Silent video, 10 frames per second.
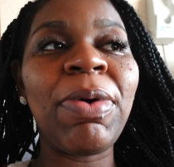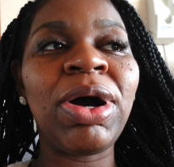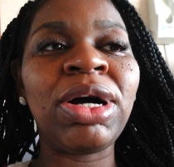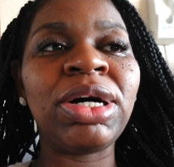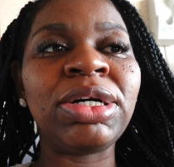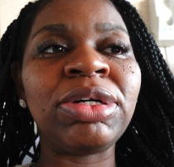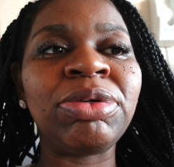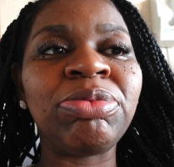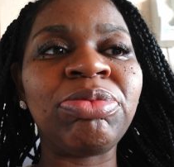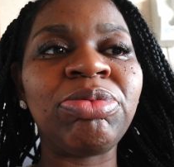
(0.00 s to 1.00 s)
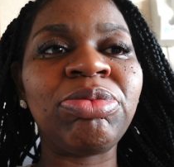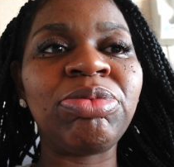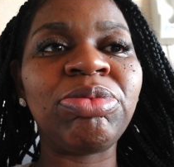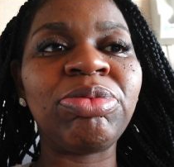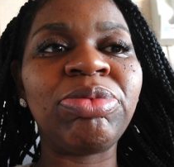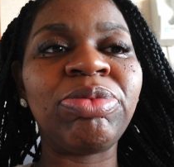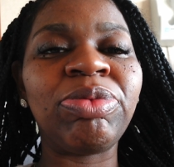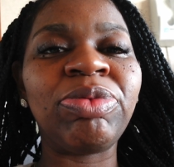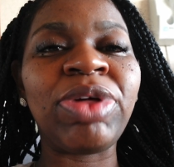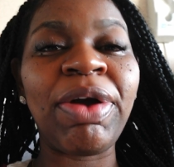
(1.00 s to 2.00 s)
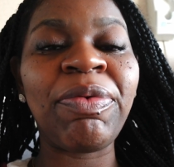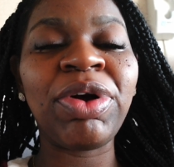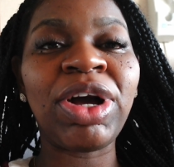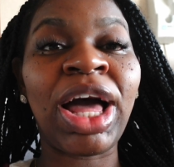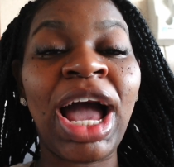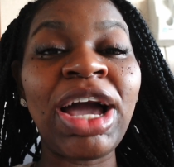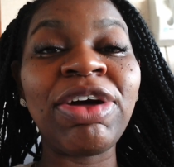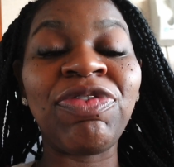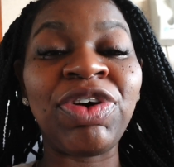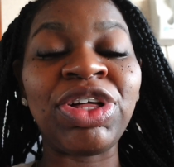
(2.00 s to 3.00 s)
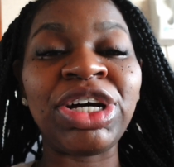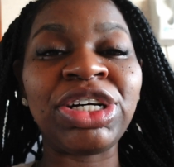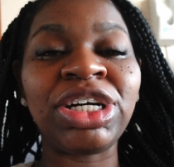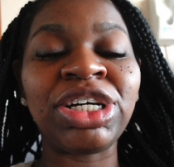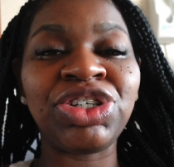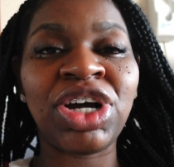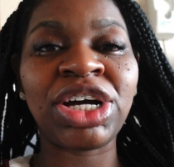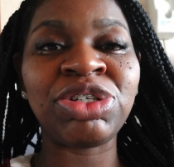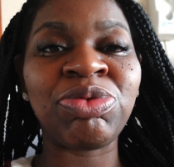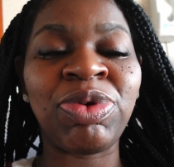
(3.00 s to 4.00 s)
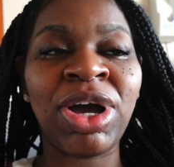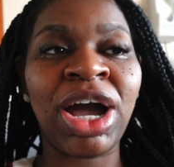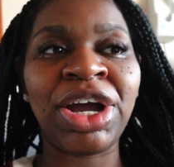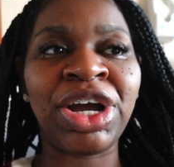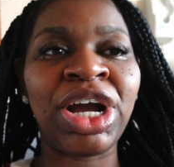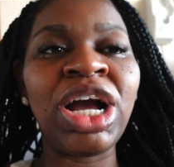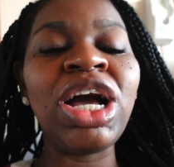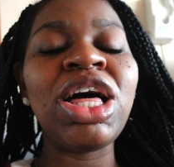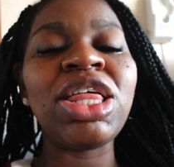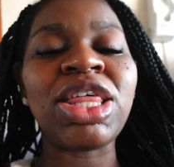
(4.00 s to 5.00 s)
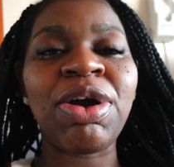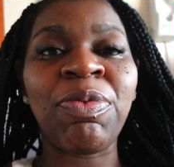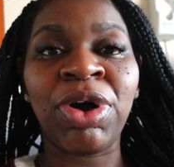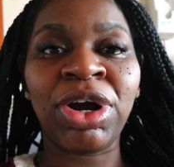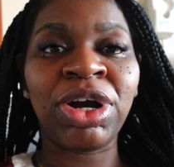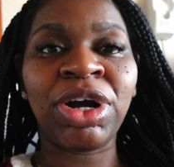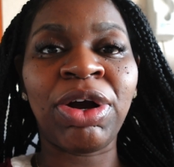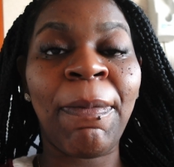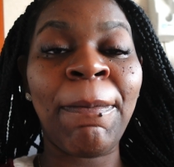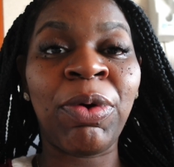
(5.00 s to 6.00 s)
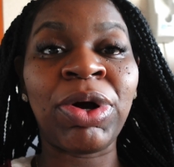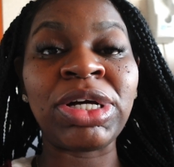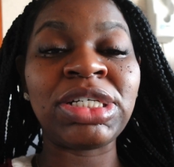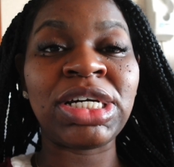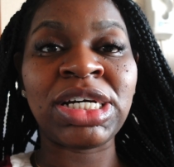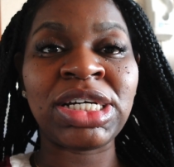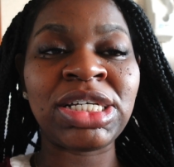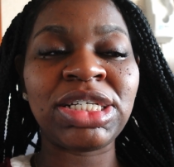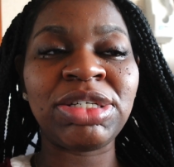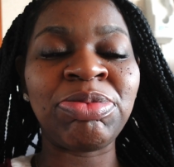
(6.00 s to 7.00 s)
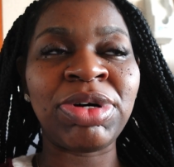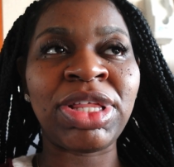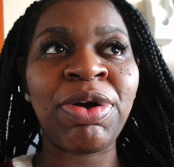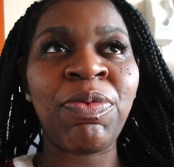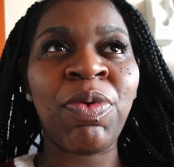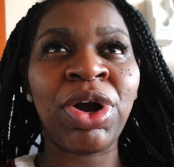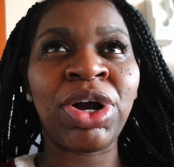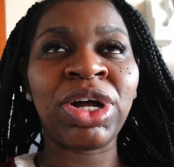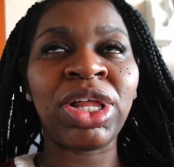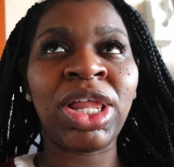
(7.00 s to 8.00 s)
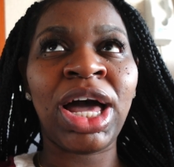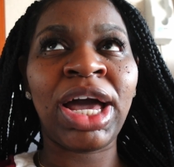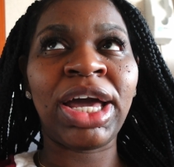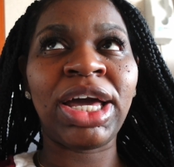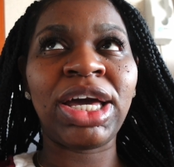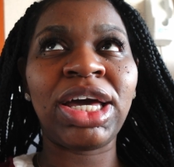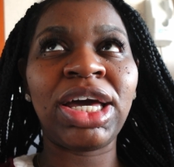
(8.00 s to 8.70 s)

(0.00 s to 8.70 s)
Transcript: Um, they were like, I could feel it, contractions when we got here. They were more intense, but they weren't like